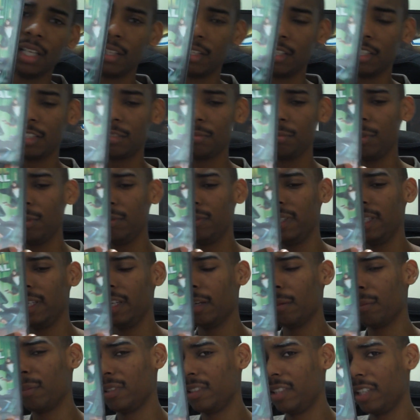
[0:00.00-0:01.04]
this movie
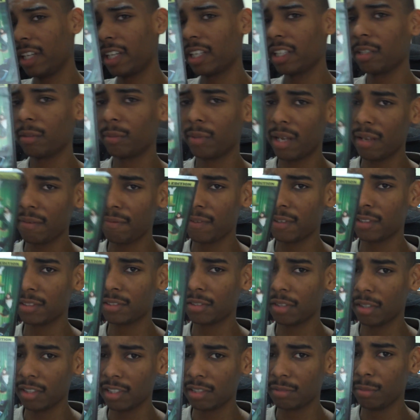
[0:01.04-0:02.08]
here in particular, when I first
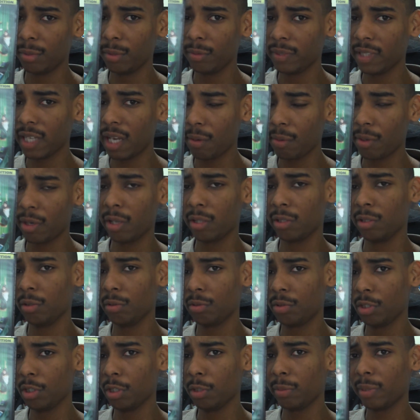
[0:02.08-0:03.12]
saw this movie, I went on
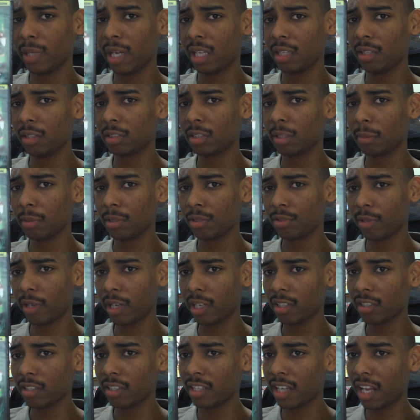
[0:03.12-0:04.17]
YouTube and I looked up the
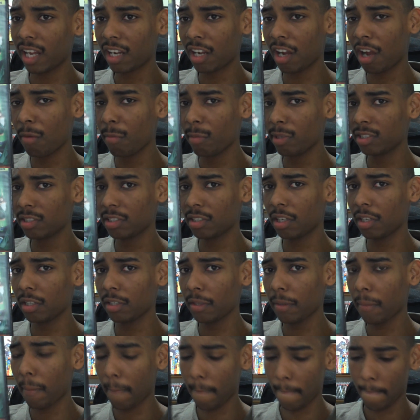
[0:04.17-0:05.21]
trailer and I commented on
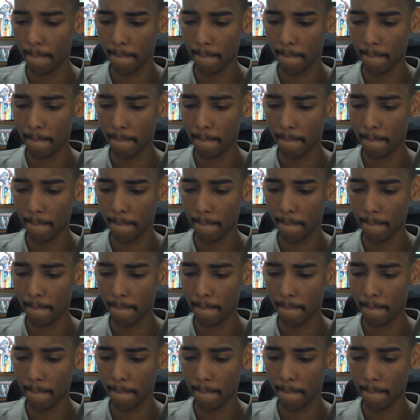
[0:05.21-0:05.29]
it.